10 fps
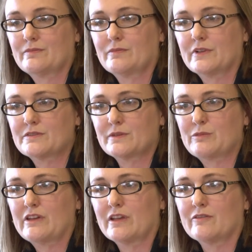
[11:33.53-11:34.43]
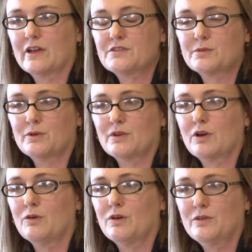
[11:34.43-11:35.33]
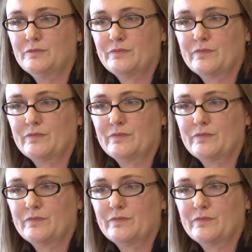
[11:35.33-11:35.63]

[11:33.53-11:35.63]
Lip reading: which would be the eventual goal.